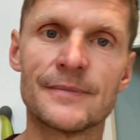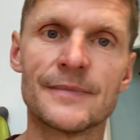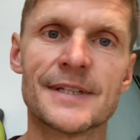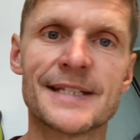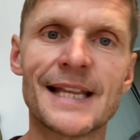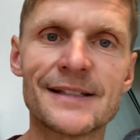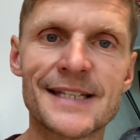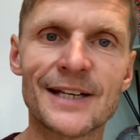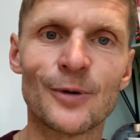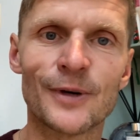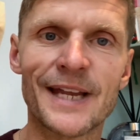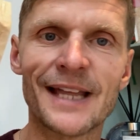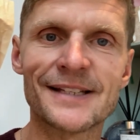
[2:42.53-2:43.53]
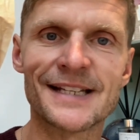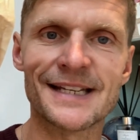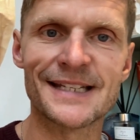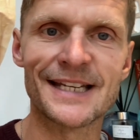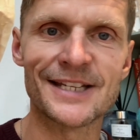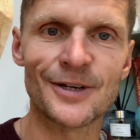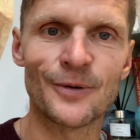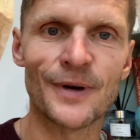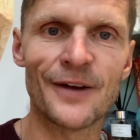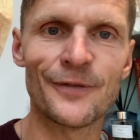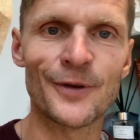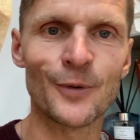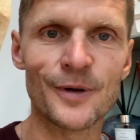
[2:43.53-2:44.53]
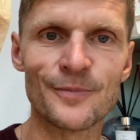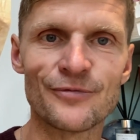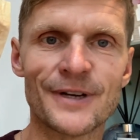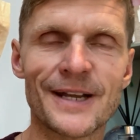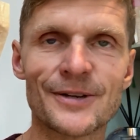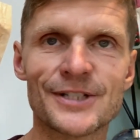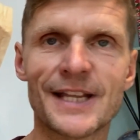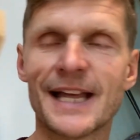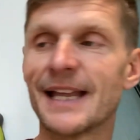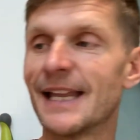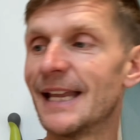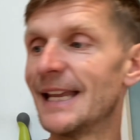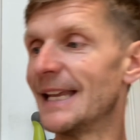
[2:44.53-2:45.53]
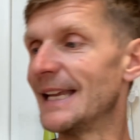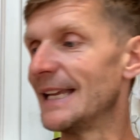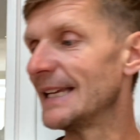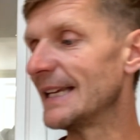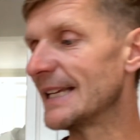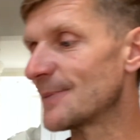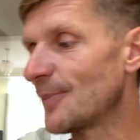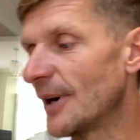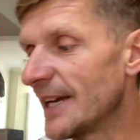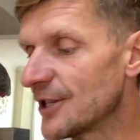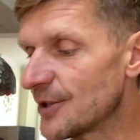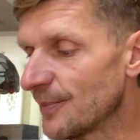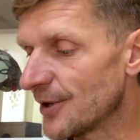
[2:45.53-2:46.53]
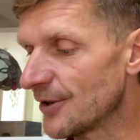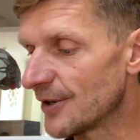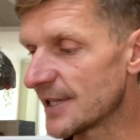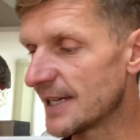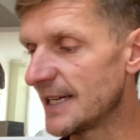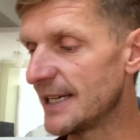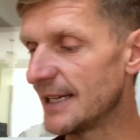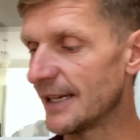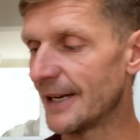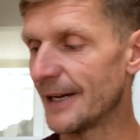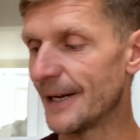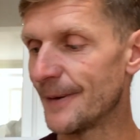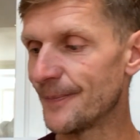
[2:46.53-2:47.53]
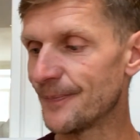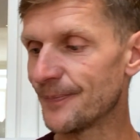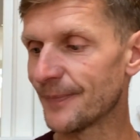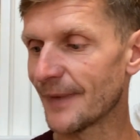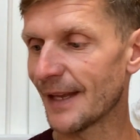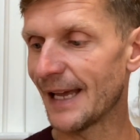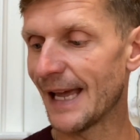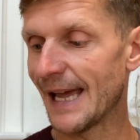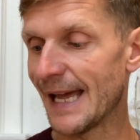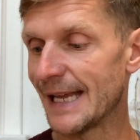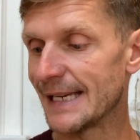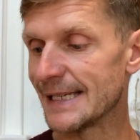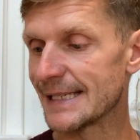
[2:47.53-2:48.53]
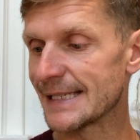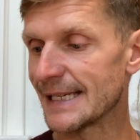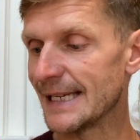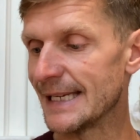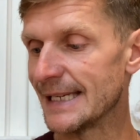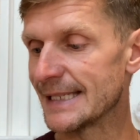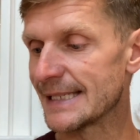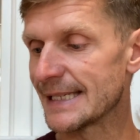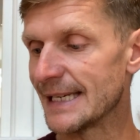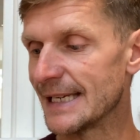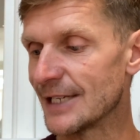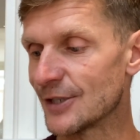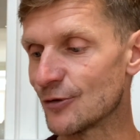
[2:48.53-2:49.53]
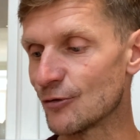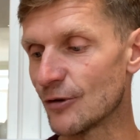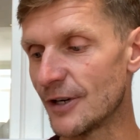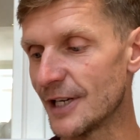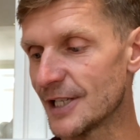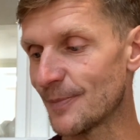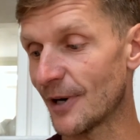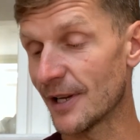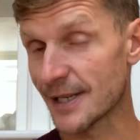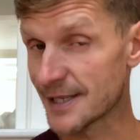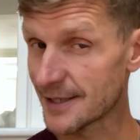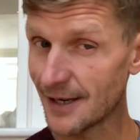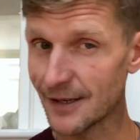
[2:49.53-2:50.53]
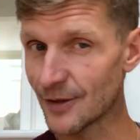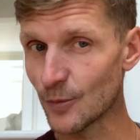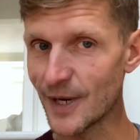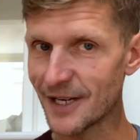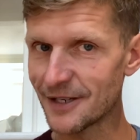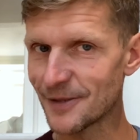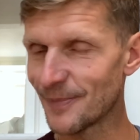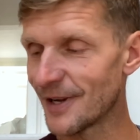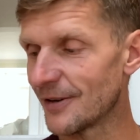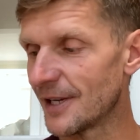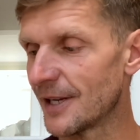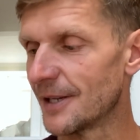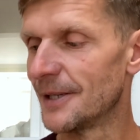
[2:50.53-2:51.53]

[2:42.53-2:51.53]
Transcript: CELTIC or Celtic sea salt, however you want to pronounce that. It's by ancient purity and is dried by the sun and the wind, apparently.